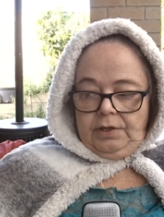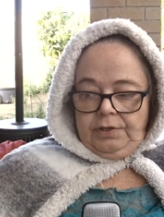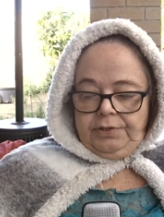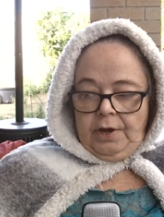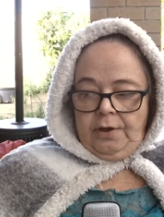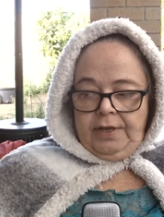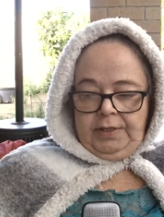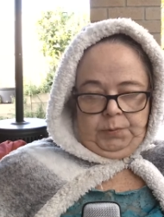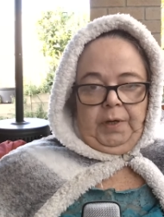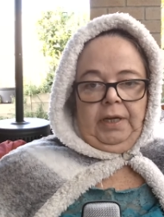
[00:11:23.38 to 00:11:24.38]
So
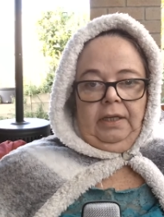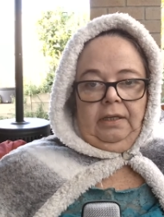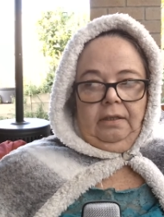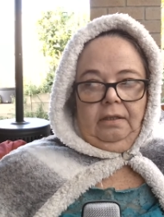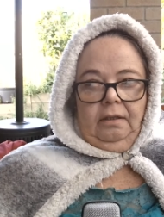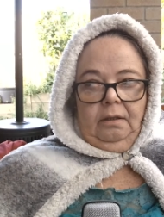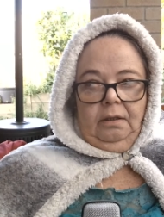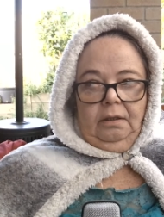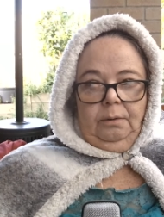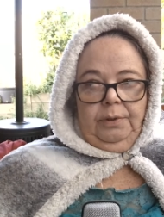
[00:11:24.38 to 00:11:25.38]
this week,
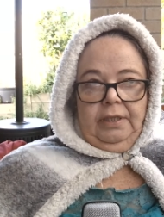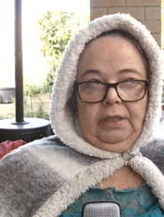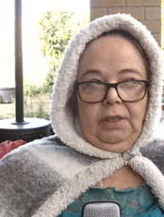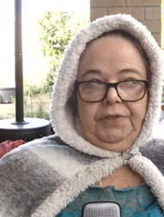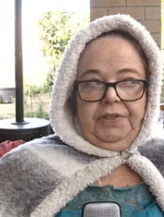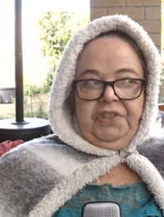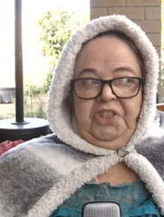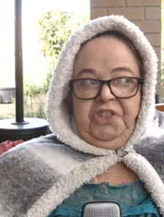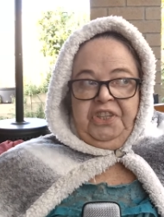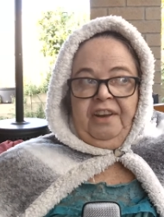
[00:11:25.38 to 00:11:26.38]
with the losses
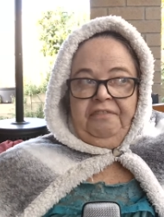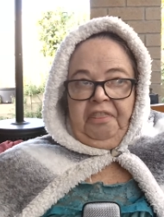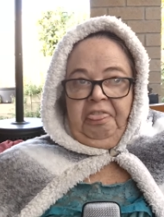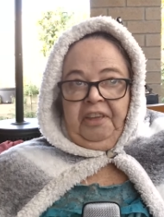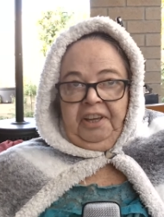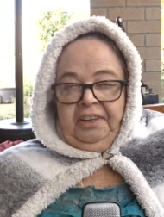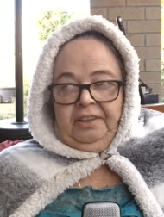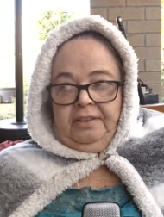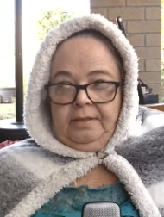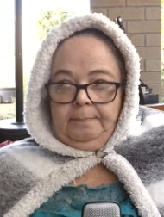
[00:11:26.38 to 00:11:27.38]
and stuff and
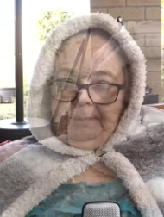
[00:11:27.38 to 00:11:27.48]
things,